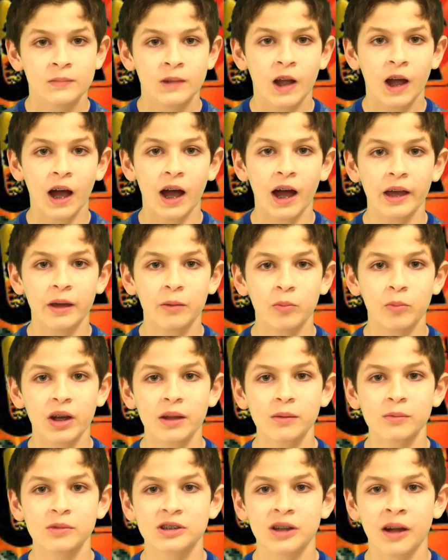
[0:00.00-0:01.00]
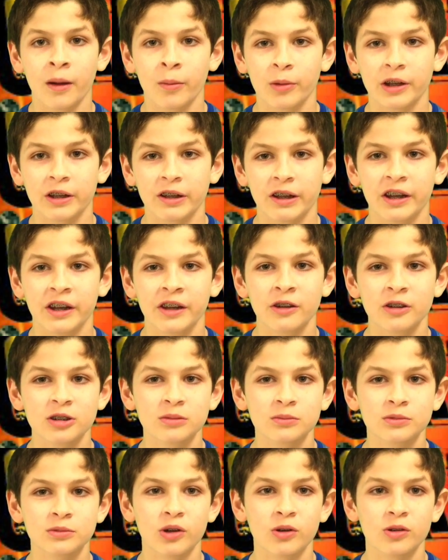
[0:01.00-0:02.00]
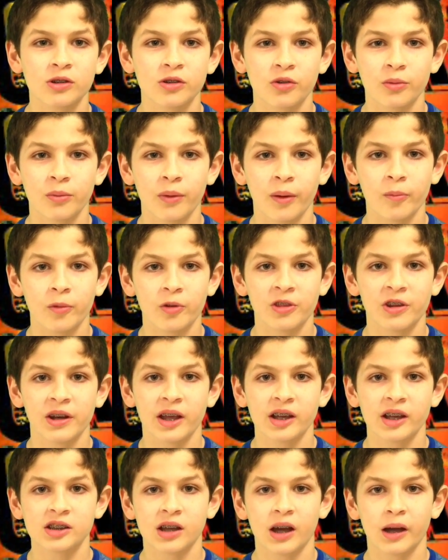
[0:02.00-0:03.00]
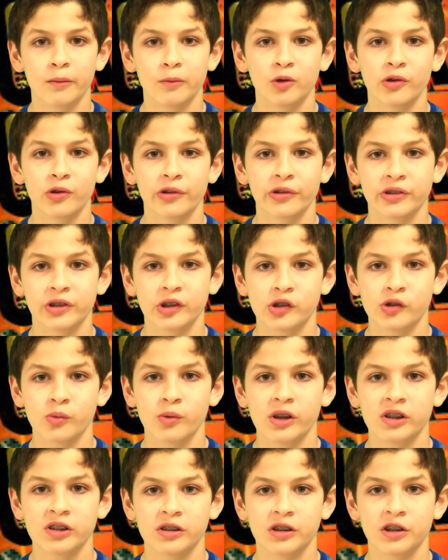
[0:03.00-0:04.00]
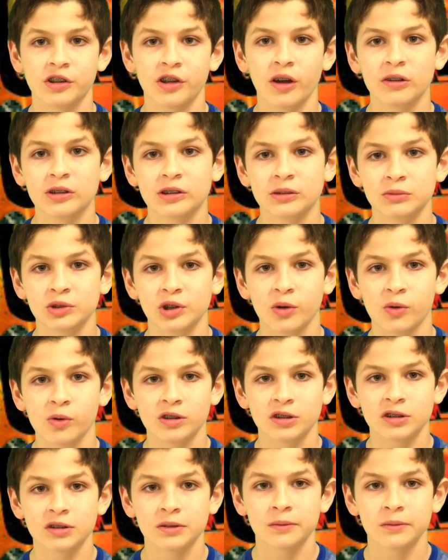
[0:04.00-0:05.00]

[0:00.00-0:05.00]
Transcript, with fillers: Hi, my name is Dominic, and here are some jokes to remember the next time you're in a situation to tell some jokes.